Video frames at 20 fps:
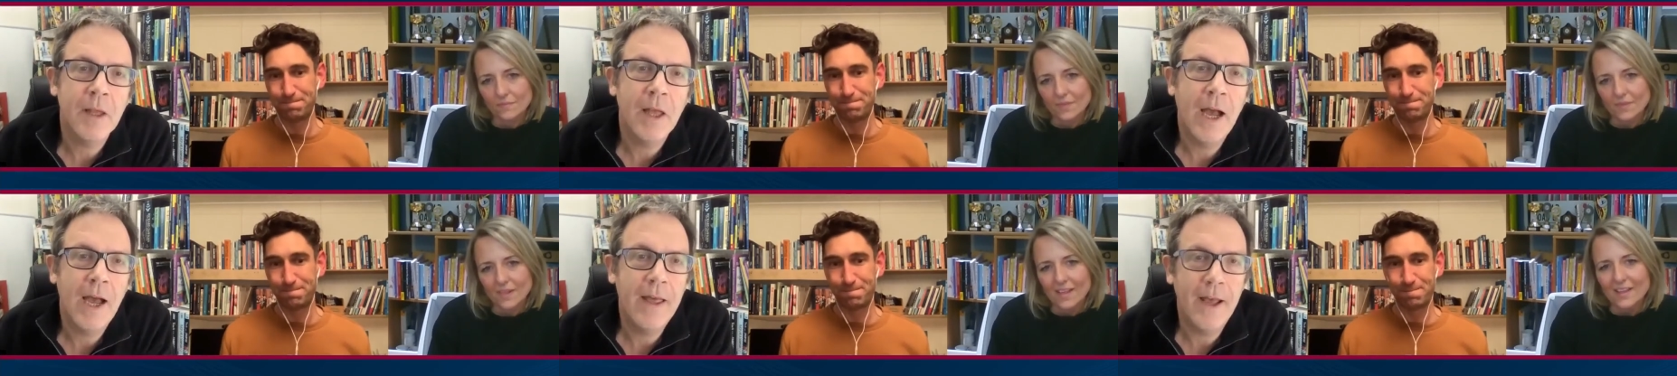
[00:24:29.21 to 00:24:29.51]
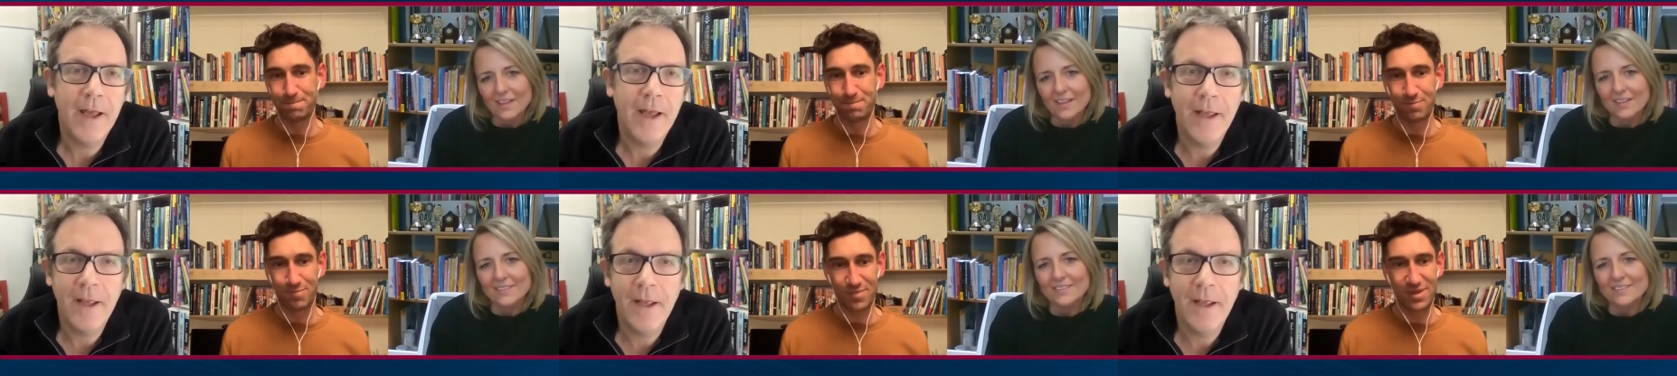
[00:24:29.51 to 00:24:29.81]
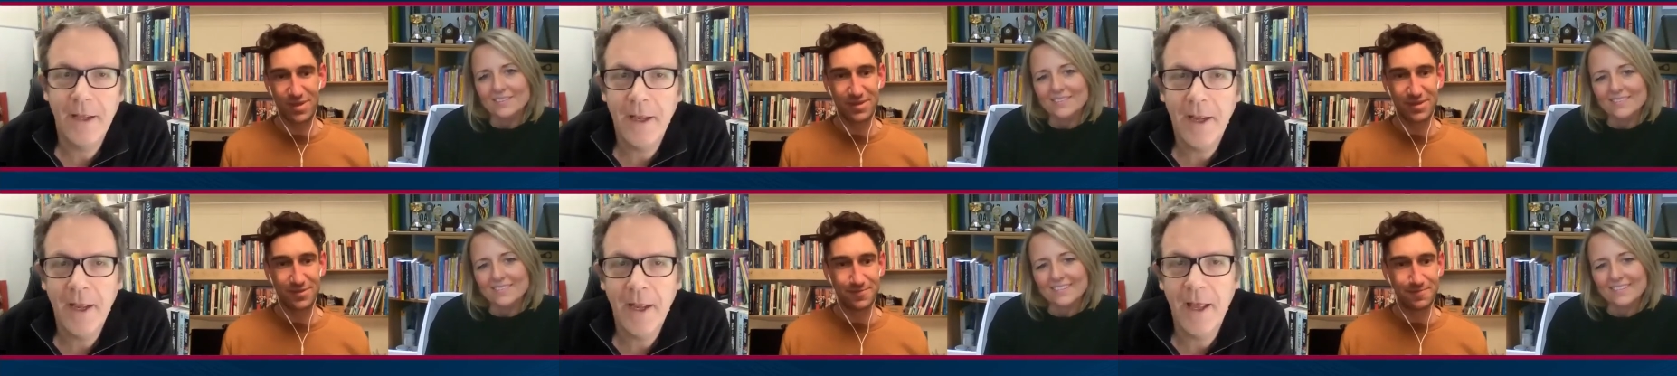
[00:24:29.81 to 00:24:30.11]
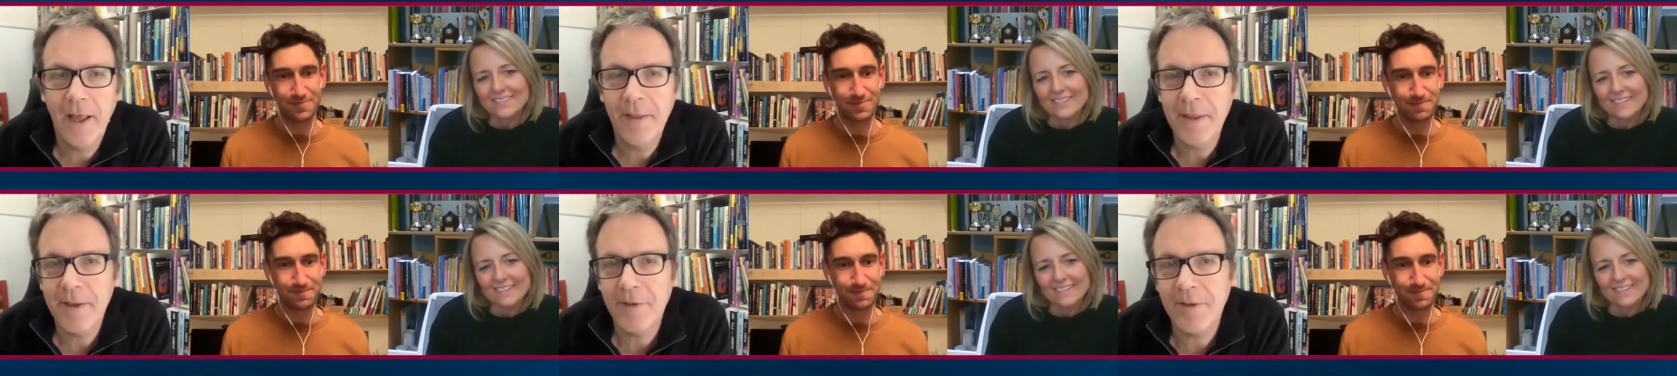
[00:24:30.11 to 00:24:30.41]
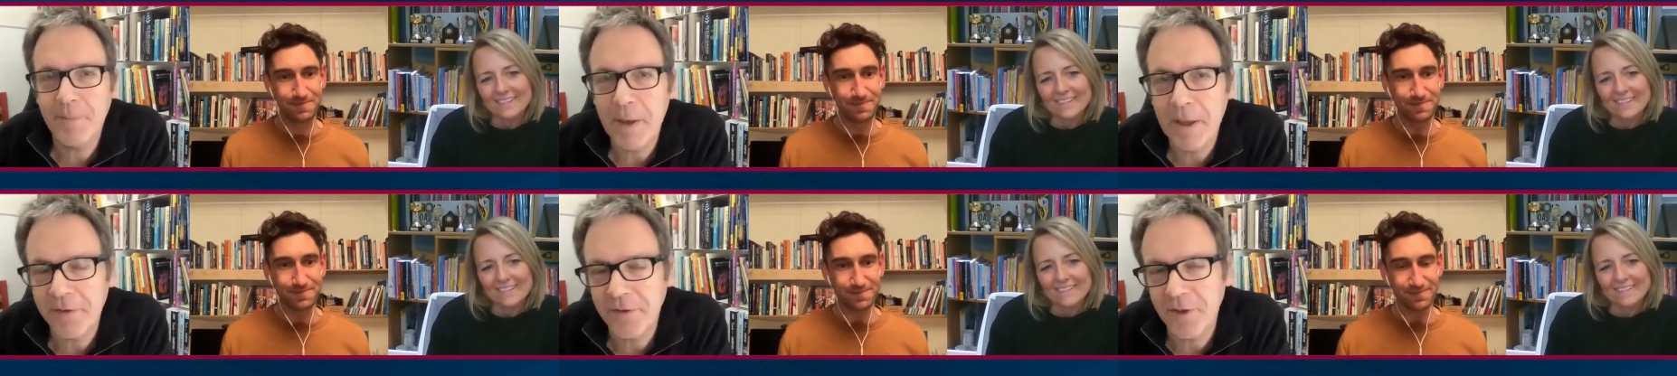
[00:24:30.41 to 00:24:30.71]
Speaker 1: I, I, I think that's the
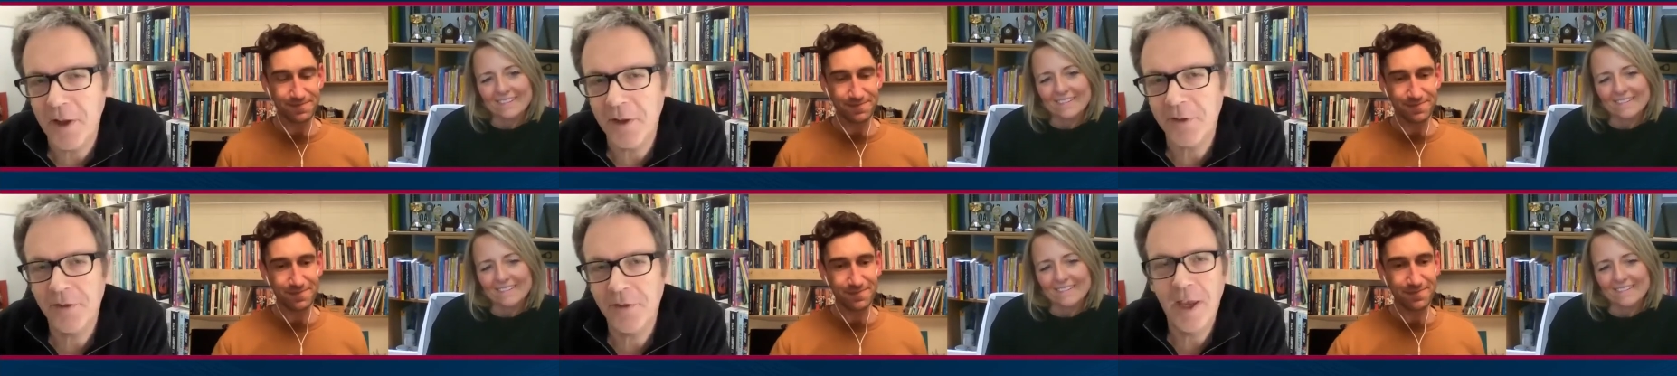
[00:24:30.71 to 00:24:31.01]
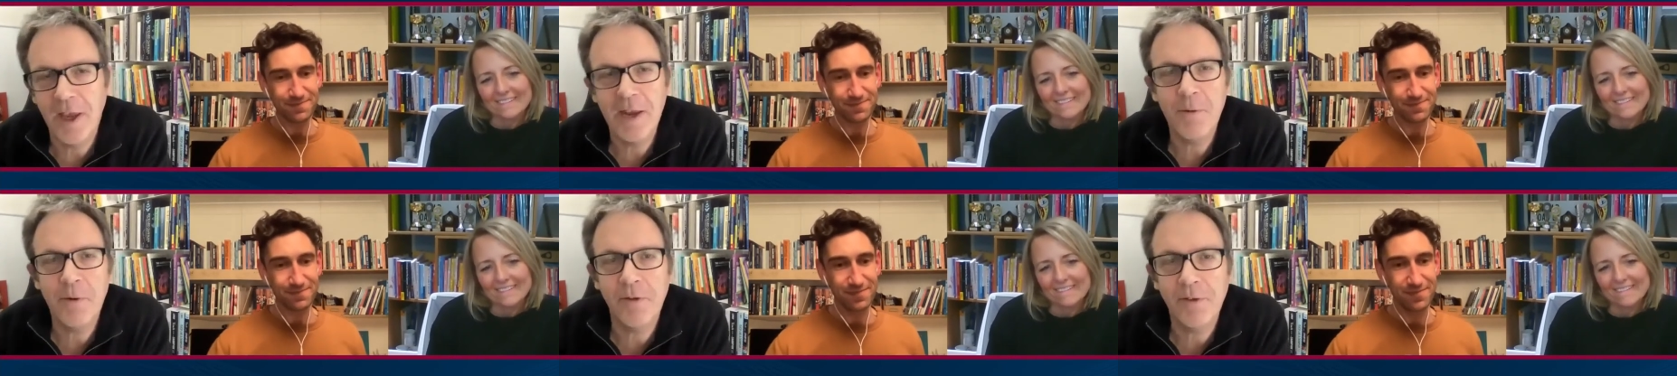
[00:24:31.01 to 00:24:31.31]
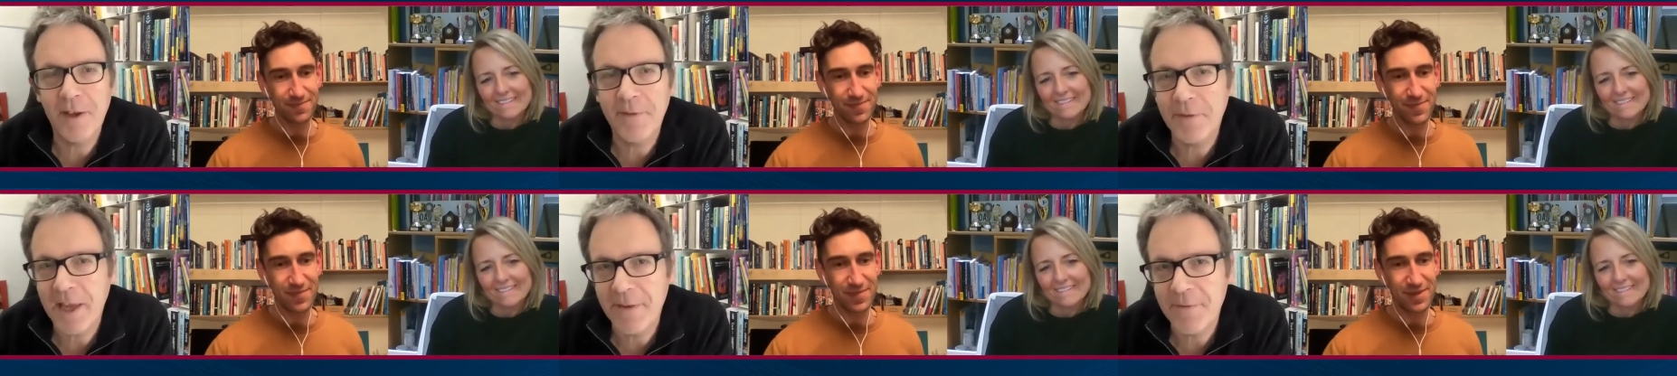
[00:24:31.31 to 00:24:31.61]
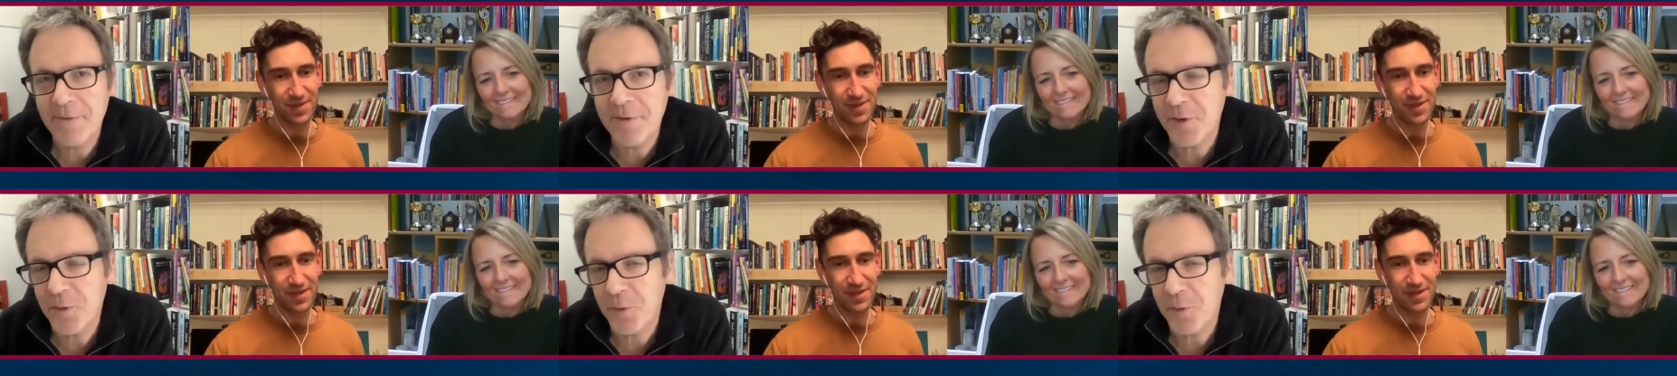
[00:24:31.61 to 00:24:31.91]
best answer anyone's ever given to